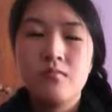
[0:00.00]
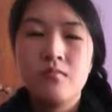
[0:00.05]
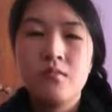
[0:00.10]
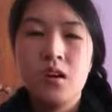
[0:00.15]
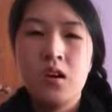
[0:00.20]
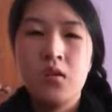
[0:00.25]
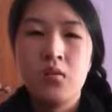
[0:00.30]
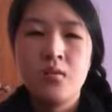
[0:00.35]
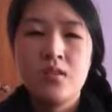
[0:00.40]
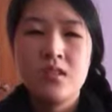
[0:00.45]

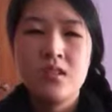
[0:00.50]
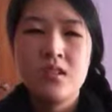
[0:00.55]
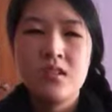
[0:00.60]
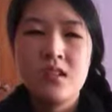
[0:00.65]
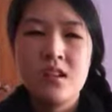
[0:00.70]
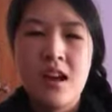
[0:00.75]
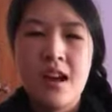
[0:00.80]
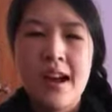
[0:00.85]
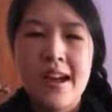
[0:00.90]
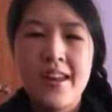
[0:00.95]
no, was
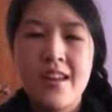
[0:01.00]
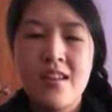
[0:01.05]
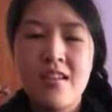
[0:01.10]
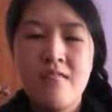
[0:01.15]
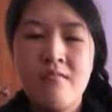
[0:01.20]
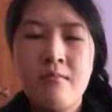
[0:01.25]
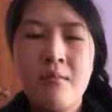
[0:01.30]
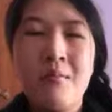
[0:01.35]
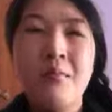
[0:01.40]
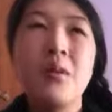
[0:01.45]
it, I
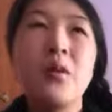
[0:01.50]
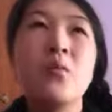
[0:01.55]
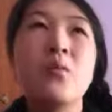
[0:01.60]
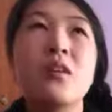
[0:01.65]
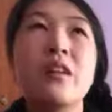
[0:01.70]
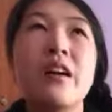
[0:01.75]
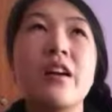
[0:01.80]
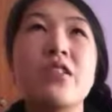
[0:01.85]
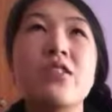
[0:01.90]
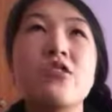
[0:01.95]
don't remember
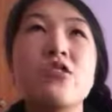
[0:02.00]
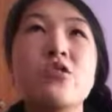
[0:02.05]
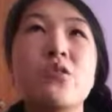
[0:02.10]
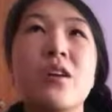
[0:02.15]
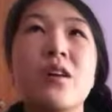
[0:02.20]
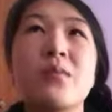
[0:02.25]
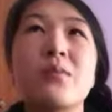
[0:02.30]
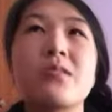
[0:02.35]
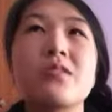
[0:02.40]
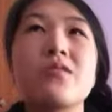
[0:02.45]
what other
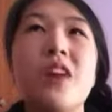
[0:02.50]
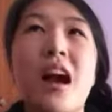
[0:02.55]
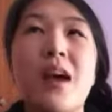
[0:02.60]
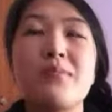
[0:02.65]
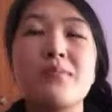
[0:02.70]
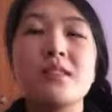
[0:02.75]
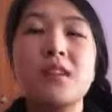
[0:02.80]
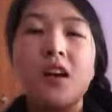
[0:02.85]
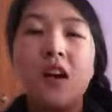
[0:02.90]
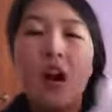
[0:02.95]
store was
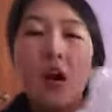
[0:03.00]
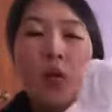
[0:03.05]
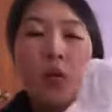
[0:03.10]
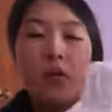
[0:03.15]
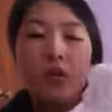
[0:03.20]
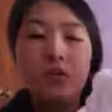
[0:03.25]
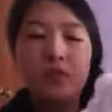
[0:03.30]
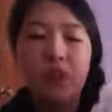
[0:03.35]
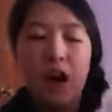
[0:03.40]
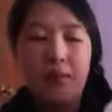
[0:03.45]

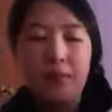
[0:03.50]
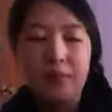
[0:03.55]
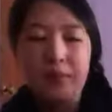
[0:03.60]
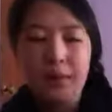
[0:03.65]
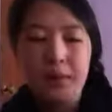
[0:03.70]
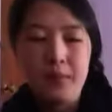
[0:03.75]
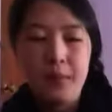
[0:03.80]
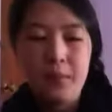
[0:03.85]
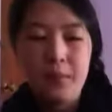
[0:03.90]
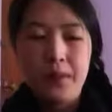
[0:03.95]
wrapping
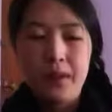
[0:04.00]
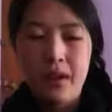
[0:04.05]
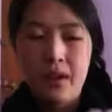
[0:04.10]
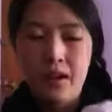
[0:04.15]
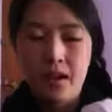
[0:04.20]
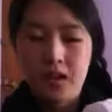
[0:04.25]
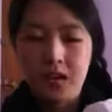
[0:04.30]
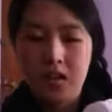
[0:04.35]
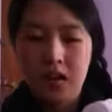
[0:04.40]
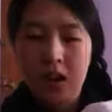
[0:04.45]
paper
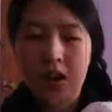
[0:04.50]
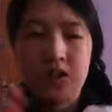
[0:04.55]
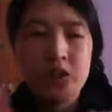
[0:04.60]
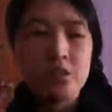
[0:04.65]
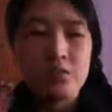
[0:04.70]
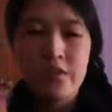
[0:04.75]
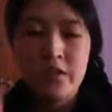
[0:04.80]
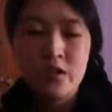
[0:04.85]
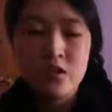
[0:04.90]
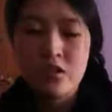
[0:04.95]
pink other
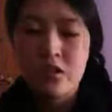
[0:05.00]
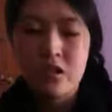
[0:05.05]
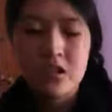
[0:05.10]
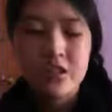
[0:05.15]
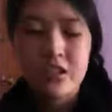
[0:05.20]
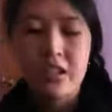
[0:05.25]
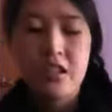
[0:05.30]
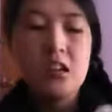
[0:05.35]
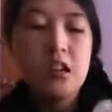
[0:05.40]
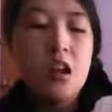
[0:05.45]
than Victoria's
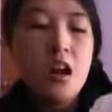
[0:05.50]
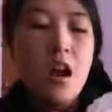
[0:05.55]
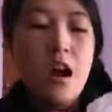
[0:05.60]
Secret,